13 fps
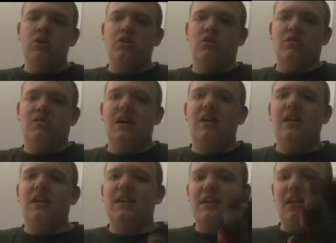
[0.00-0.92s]
So it's
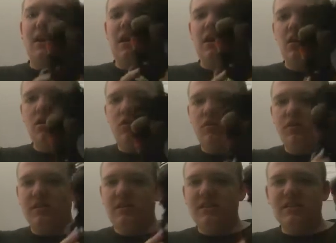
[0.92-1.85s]
not like,
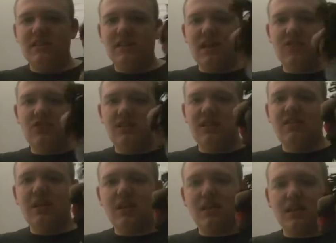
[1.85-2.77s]
where this is Legend,
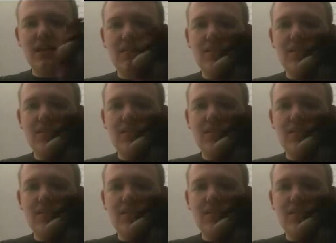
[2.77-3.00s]
it's not like